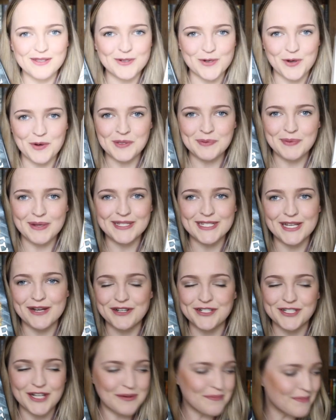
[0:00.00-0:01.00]
of Storms by
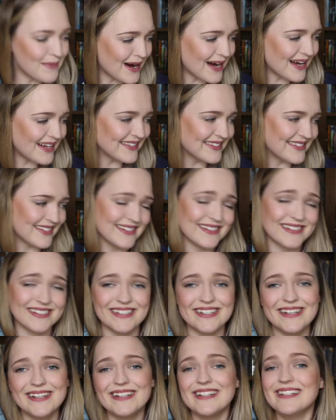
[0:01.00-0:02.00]
Sarah J. Maas,
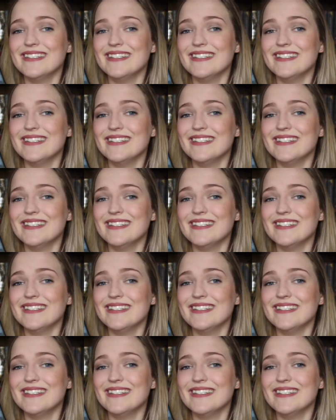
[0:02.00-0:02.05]
and